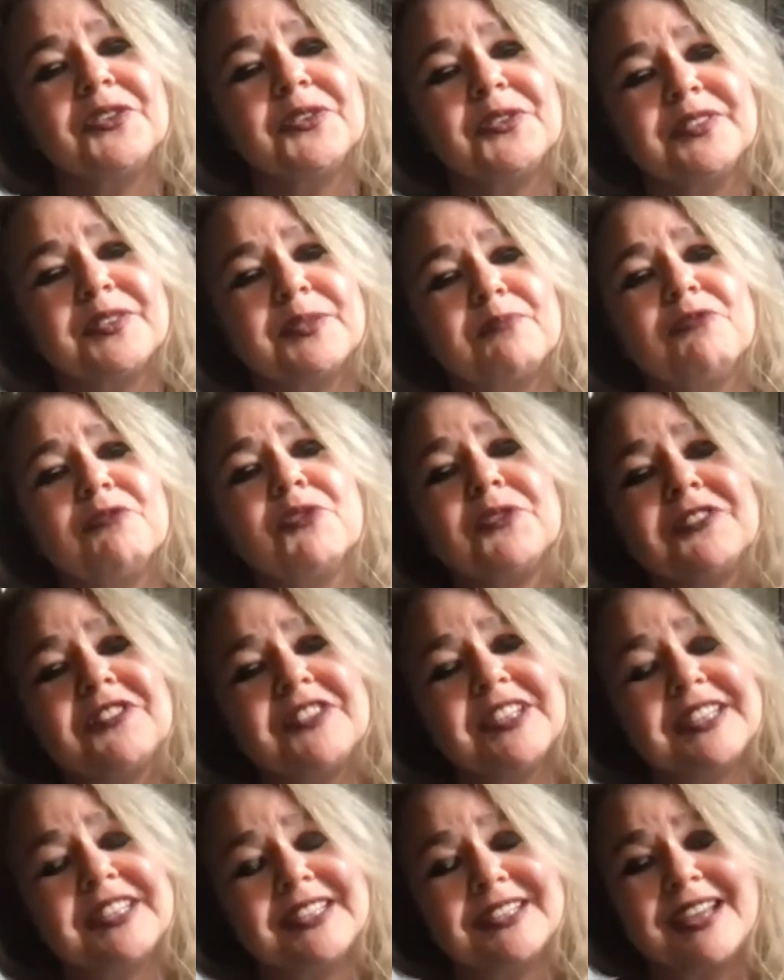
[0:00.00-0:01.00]
who has brought
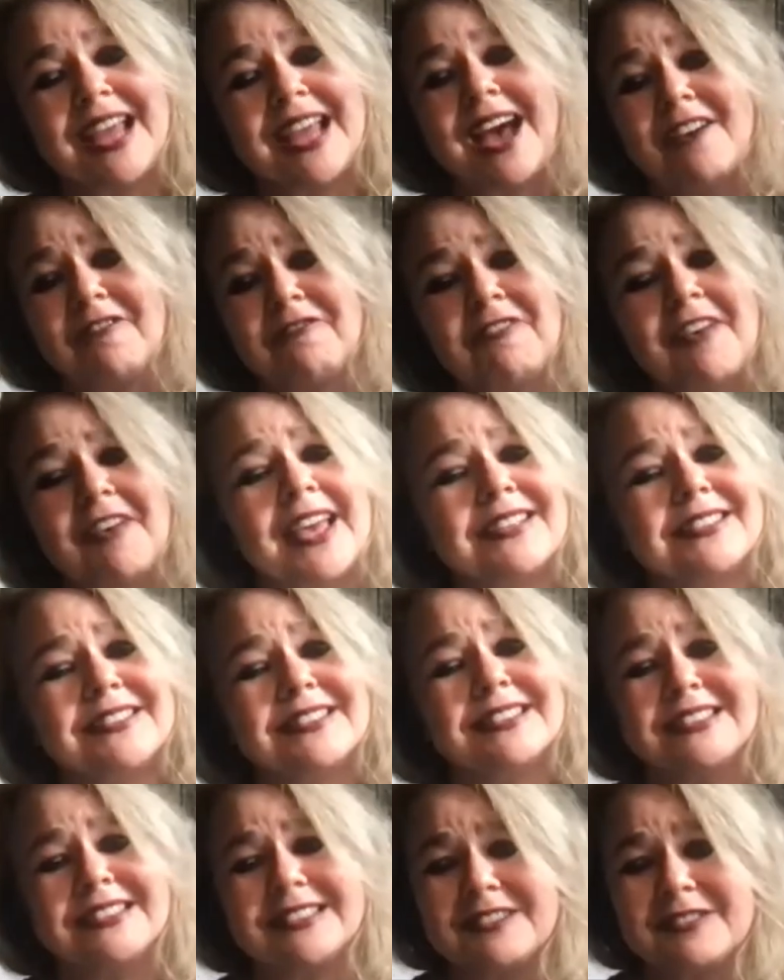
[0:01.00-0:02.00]
in affect
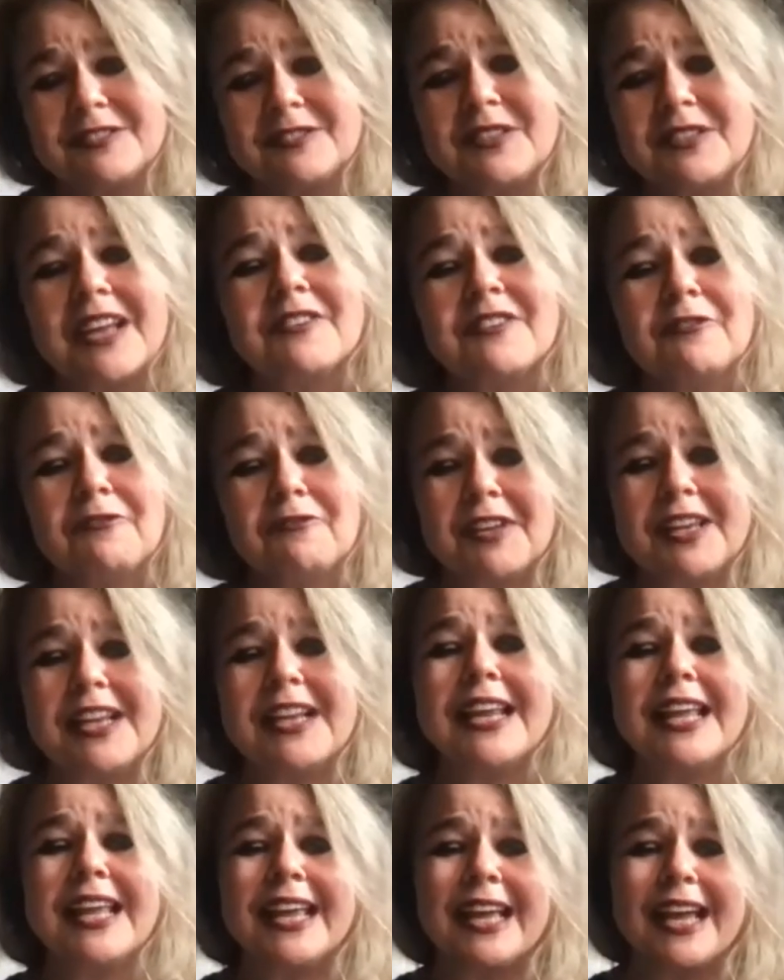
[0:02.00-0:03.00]
and and
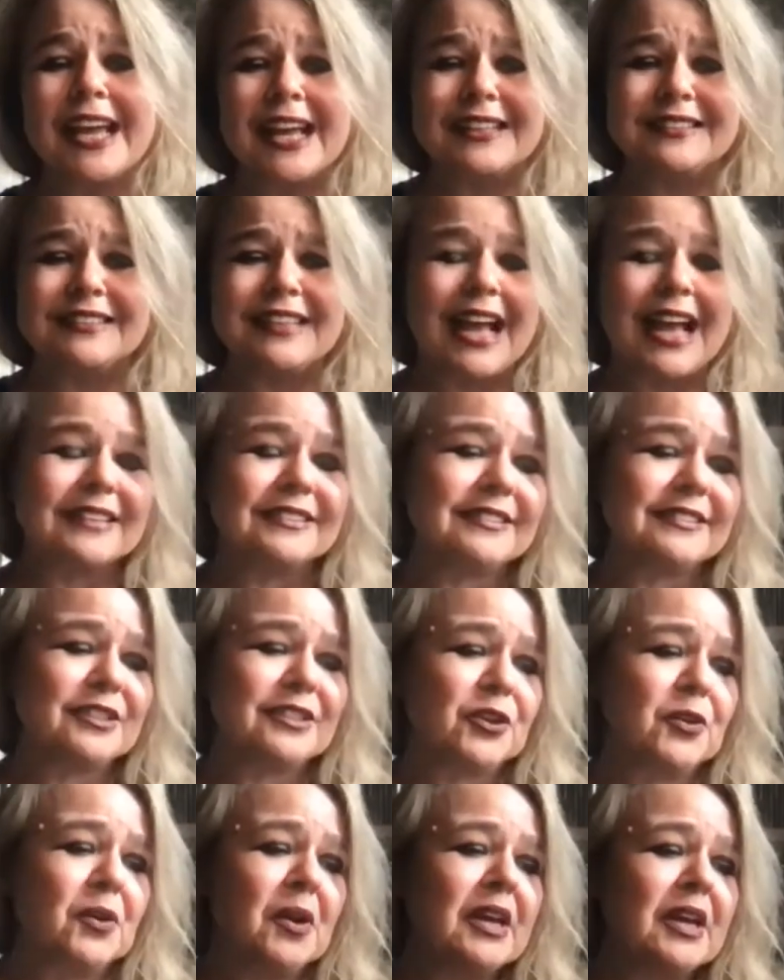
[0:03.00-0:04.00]
feeling and and
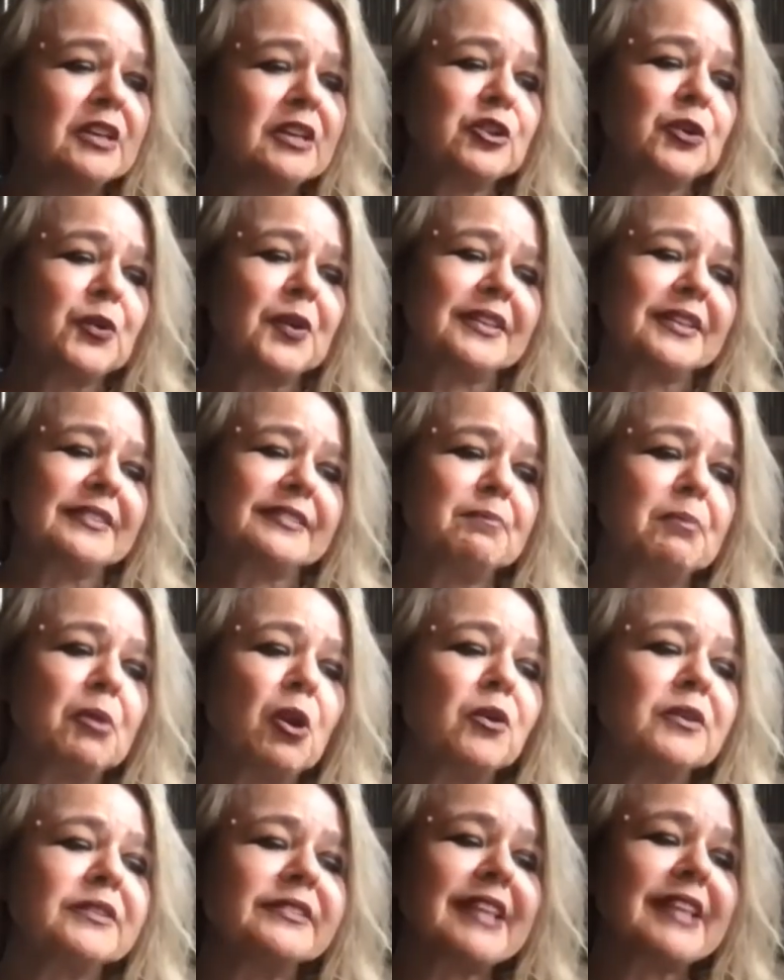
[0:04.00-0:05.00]
to to
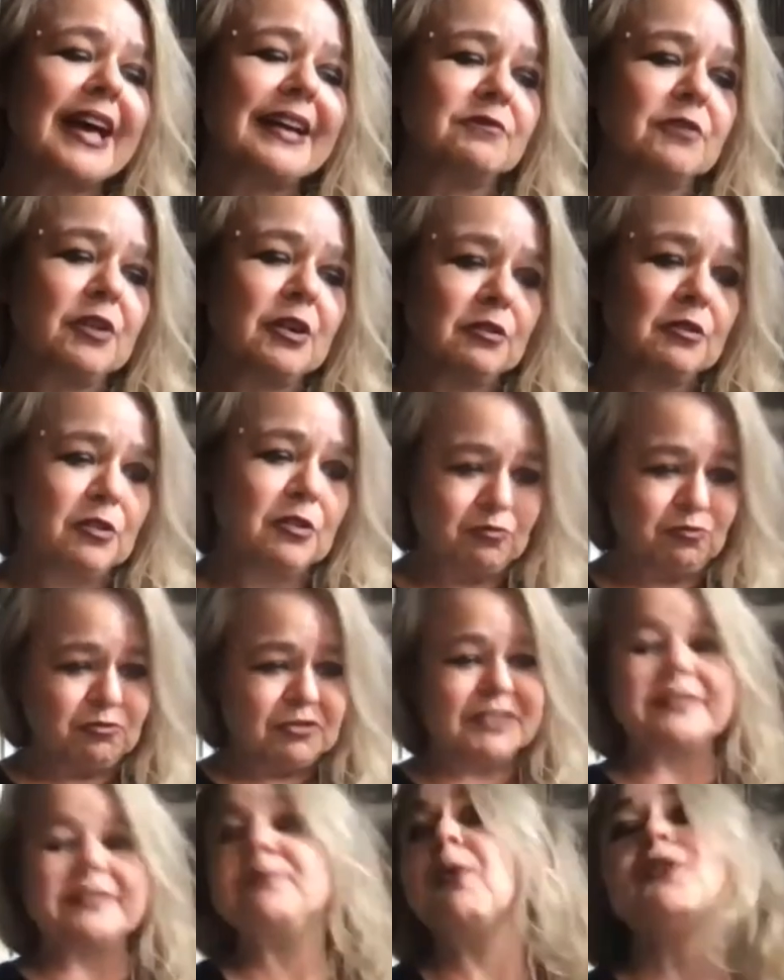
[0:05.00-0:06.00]
explores that
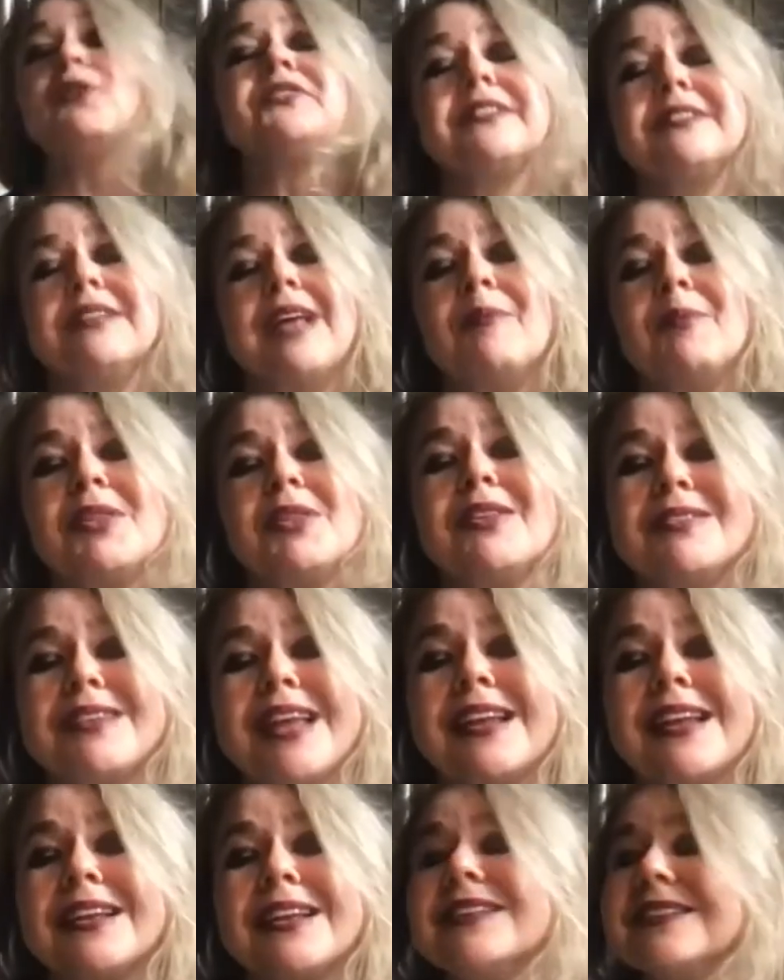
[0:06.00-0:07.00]
response. I mean, the
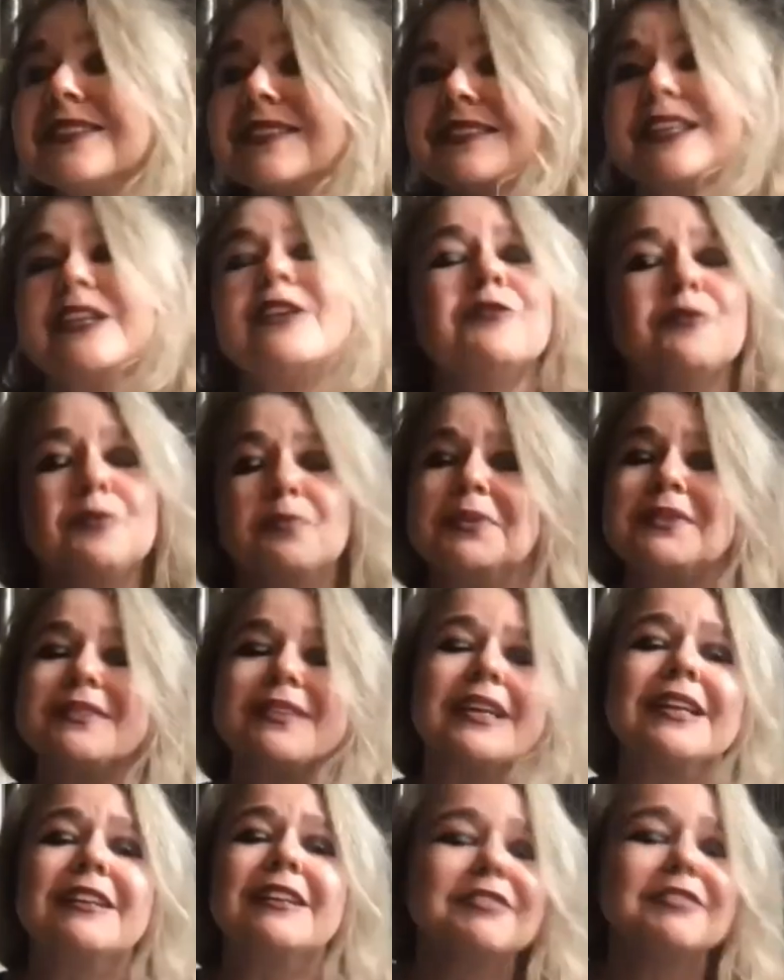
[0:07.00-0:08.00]
delicacy of
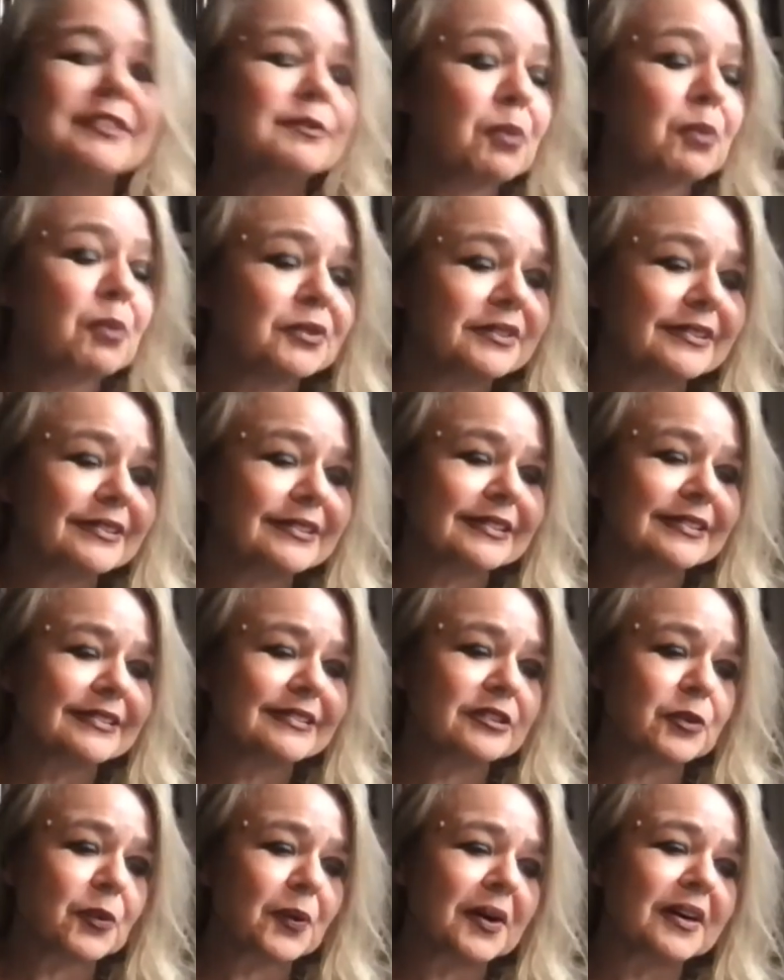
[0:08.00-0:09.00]
particular responses
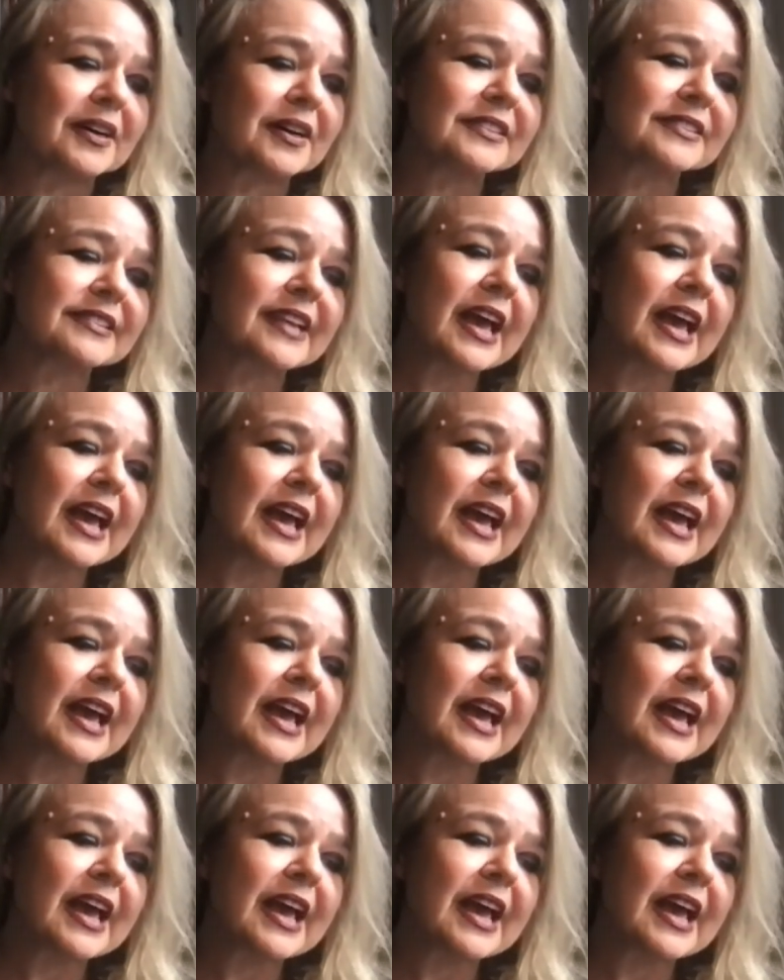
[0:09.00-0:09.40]
to art.